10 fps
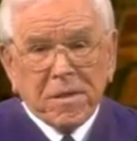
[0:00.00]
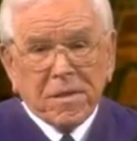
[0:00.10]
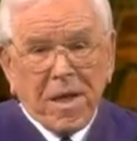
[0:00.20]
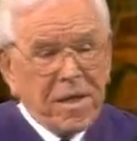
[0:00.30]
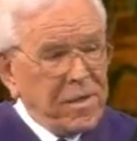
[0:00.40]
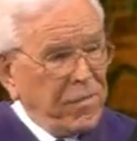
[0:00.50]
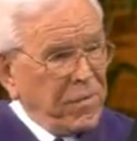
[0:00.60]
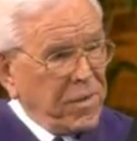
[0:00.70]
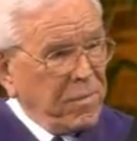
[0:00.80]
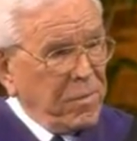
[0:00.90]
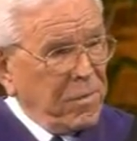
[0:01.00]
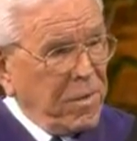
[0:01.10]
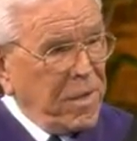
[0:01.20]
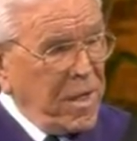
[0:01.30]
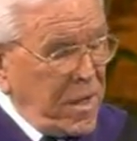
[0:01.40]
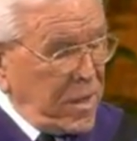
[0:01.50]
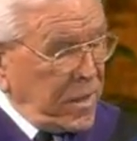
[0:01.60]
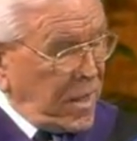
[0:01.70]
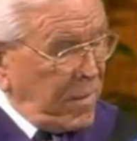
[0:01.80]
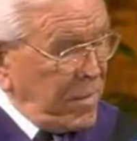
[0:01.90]
scientific community,
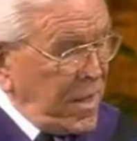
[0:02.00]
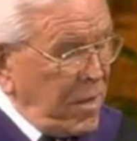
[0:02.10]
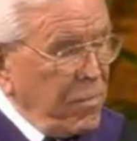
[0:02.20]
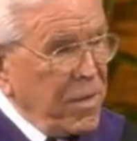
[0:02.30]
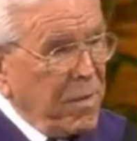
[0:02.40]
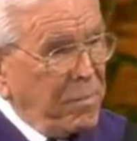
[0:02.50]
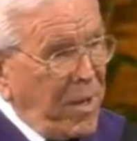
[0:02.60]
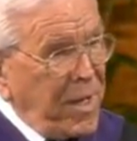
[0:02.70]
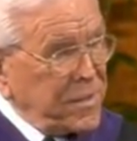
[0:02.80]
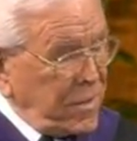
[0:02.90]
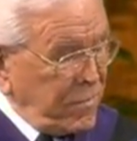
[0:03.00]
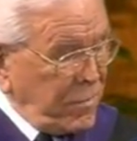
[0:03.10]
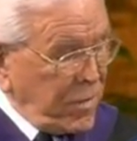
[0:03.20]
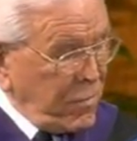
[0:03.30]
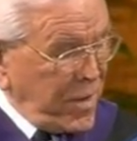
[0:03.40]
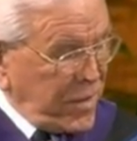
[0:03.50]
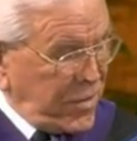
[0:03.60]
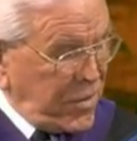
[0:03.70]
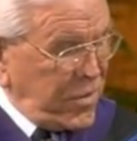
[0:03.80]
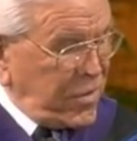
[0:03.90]
coming out with a positive book, Why
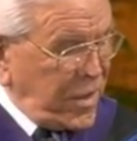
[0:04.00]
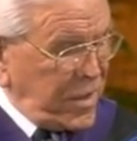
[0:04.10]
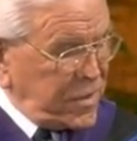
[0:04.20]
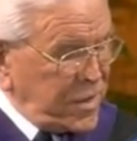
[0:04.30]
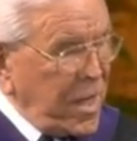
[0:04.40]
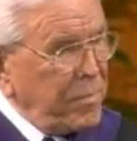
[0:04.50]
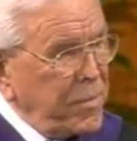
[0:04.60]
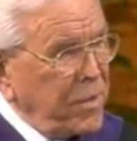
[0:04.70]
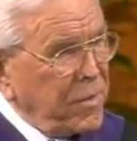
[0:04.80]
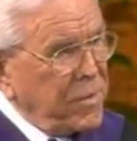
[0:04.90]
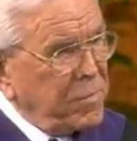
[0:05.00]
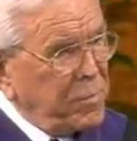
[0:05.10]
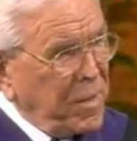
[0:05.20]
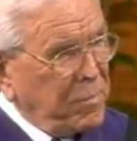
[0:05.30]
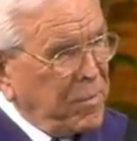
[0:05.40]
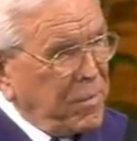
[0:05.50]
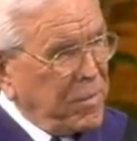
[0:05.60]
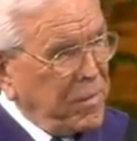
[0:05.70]
Good Things Happen to Good People.